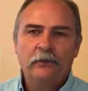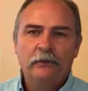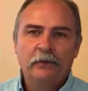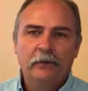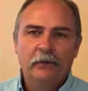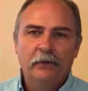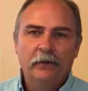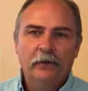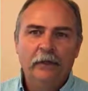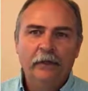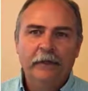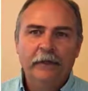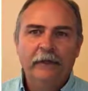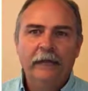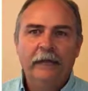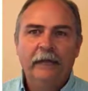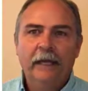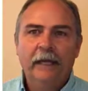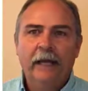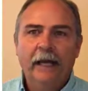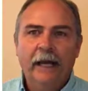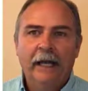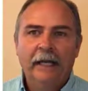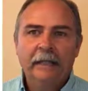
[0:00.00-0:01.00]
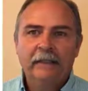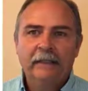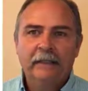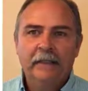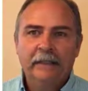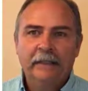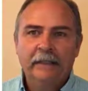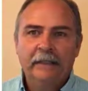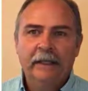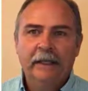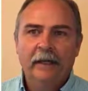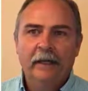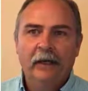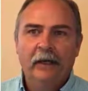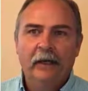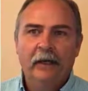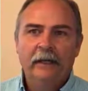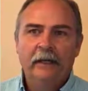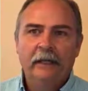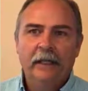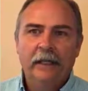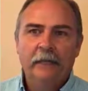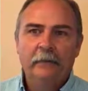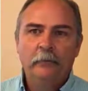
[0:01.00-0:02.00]
for learning, I selected an
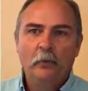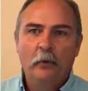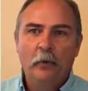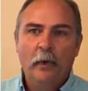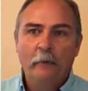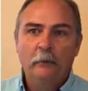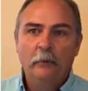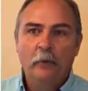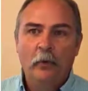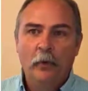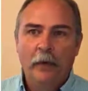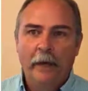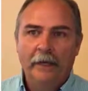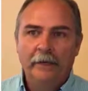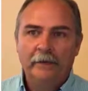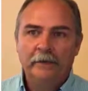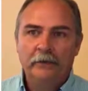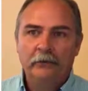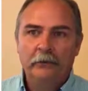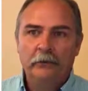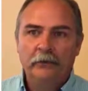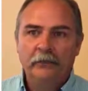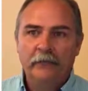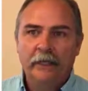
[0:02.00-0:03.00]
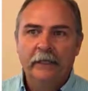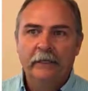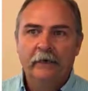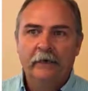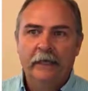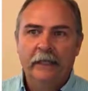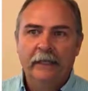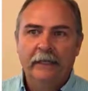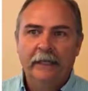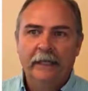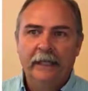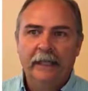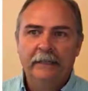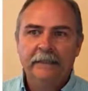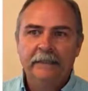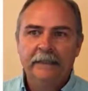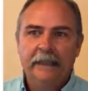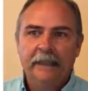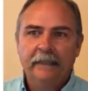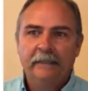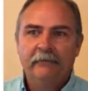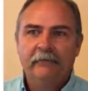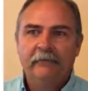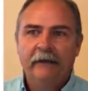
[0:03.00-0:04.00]
online web quest, which I created in
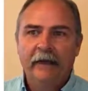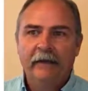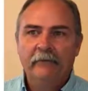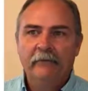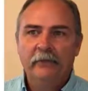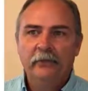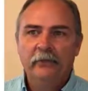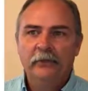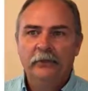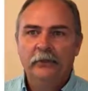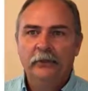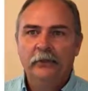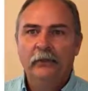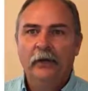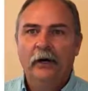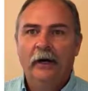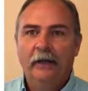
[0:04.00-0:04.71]
EdTech 502